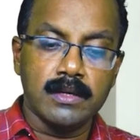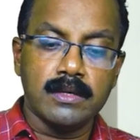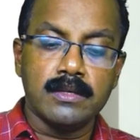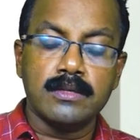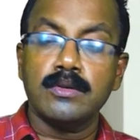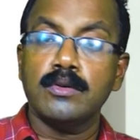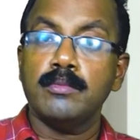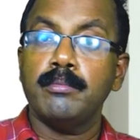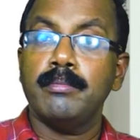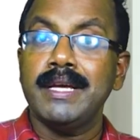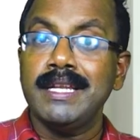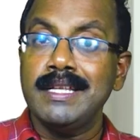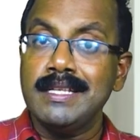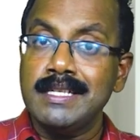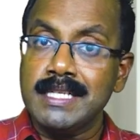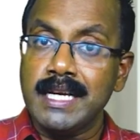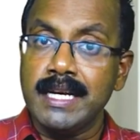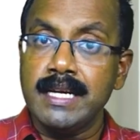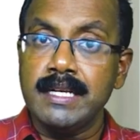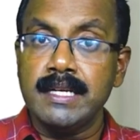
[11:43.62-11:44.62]
So
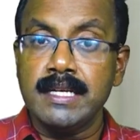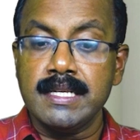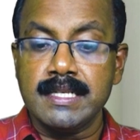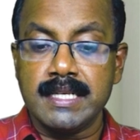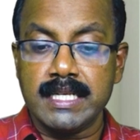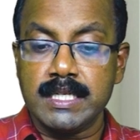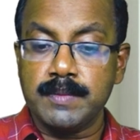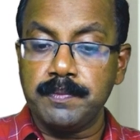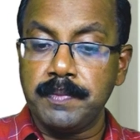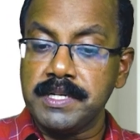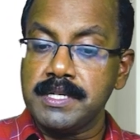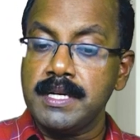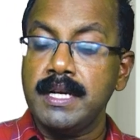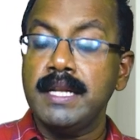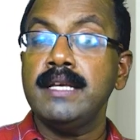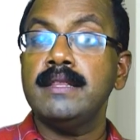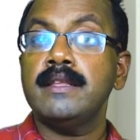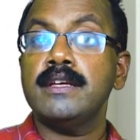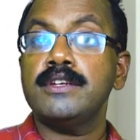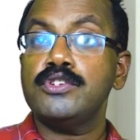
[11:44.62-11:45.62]
meningitis,
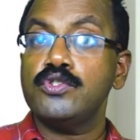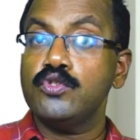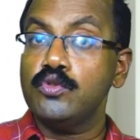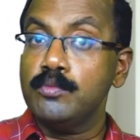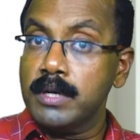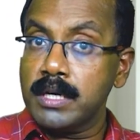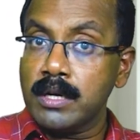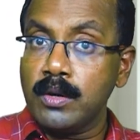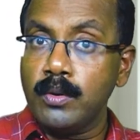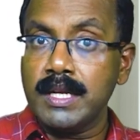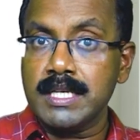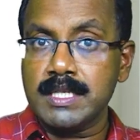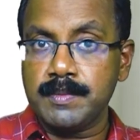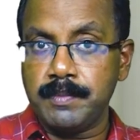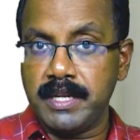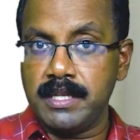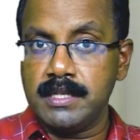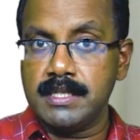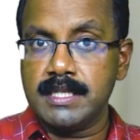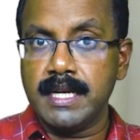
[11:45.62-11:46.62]
especially the tuberculous
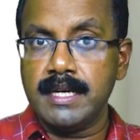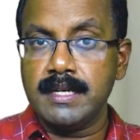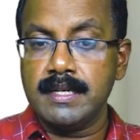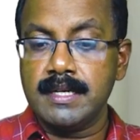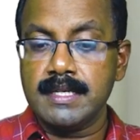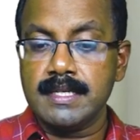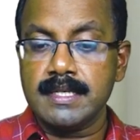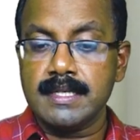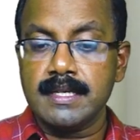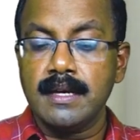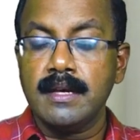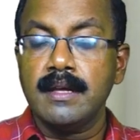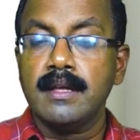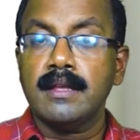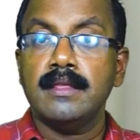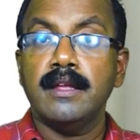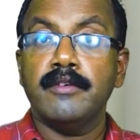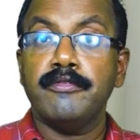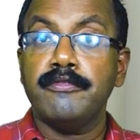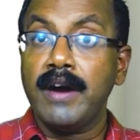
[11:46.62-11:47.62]
meningitis,
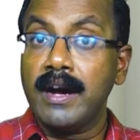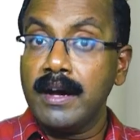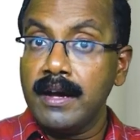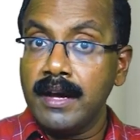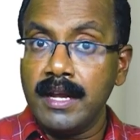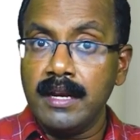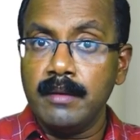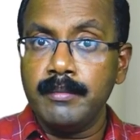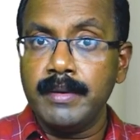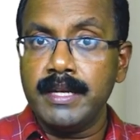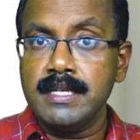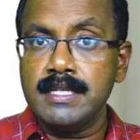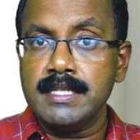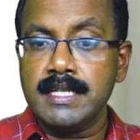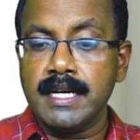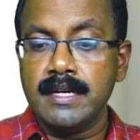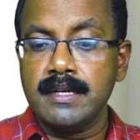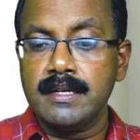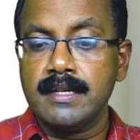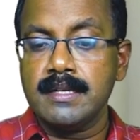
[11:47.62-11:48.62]
the fungal
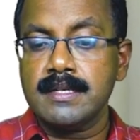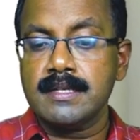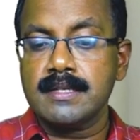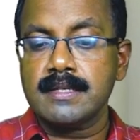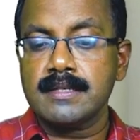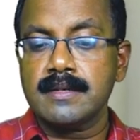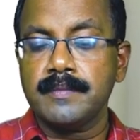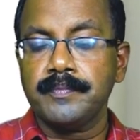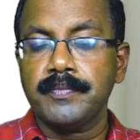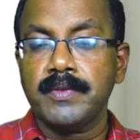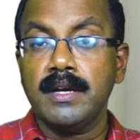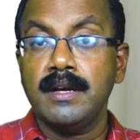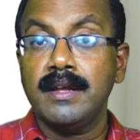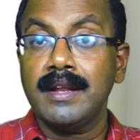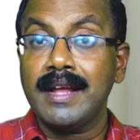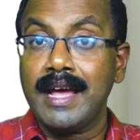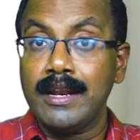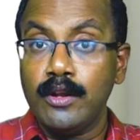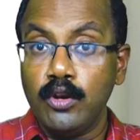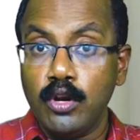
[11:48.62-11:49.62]
meningitis,
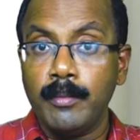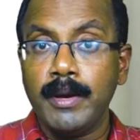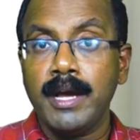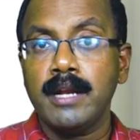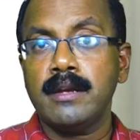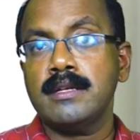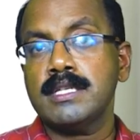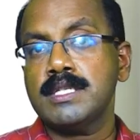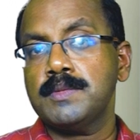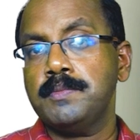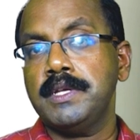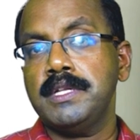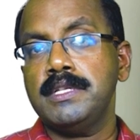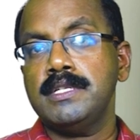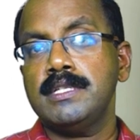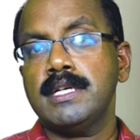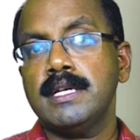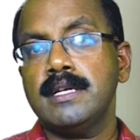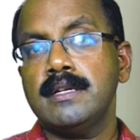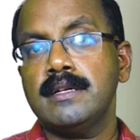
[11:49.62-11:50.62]
granulomatous
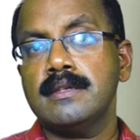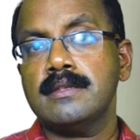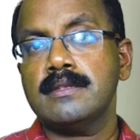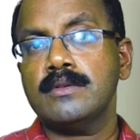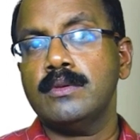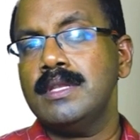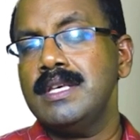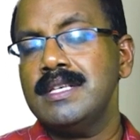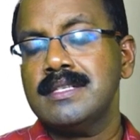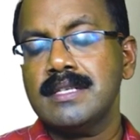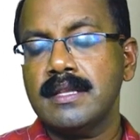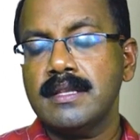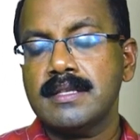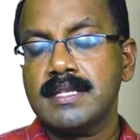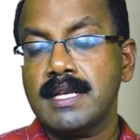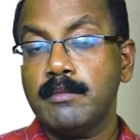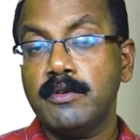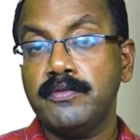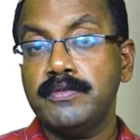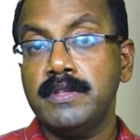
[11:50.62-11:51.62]
meningitis. So these are
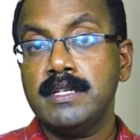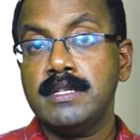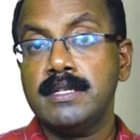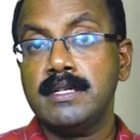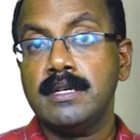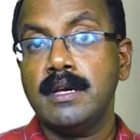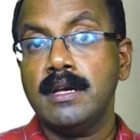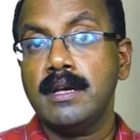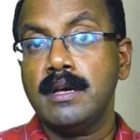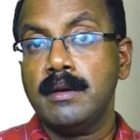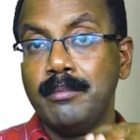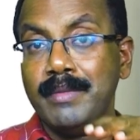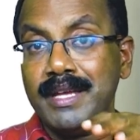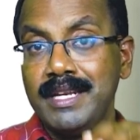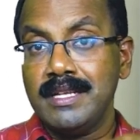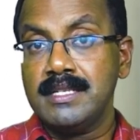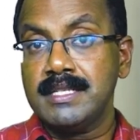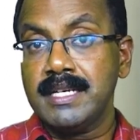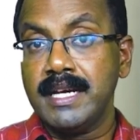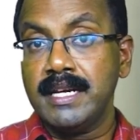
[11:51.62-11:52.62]
some of the
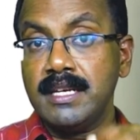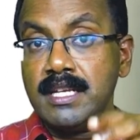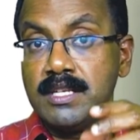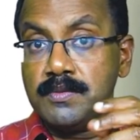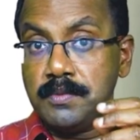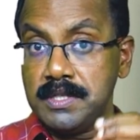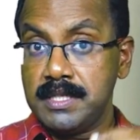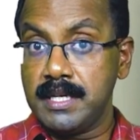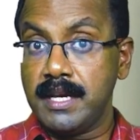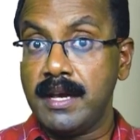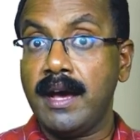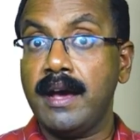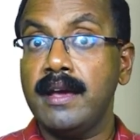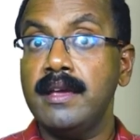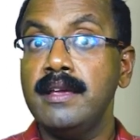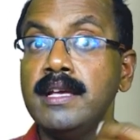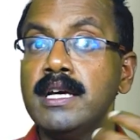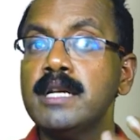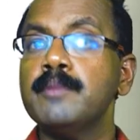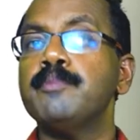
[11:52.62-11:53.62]
meningitis which have a
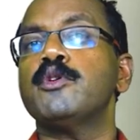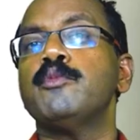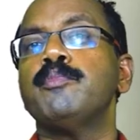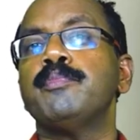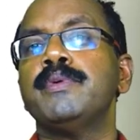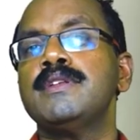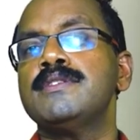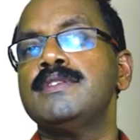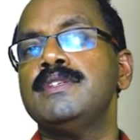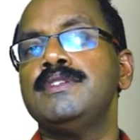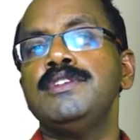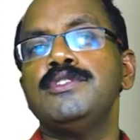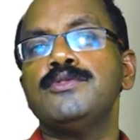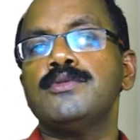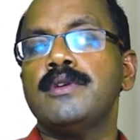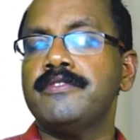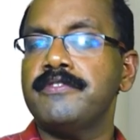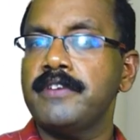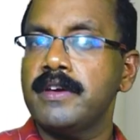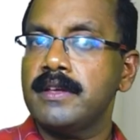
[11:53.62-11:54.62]
higher propensity
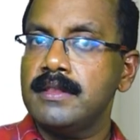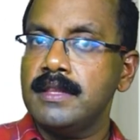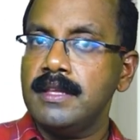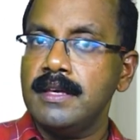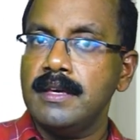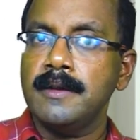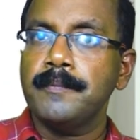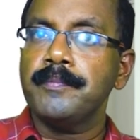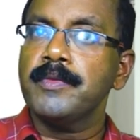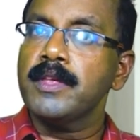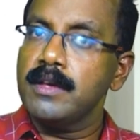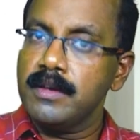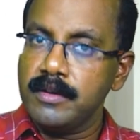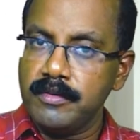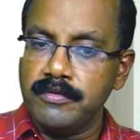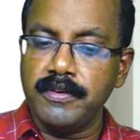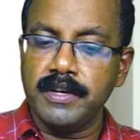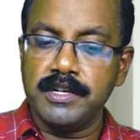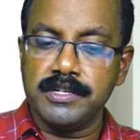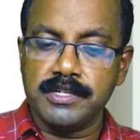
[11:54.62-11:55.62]
to affect the
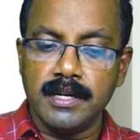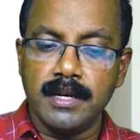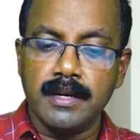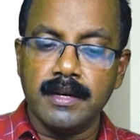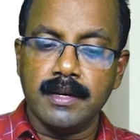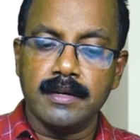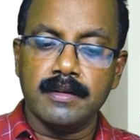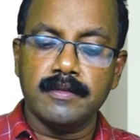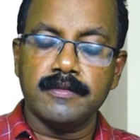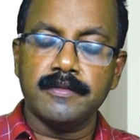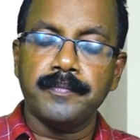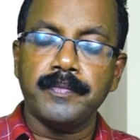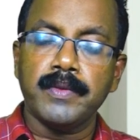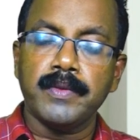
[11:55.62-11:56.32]
facial nerve.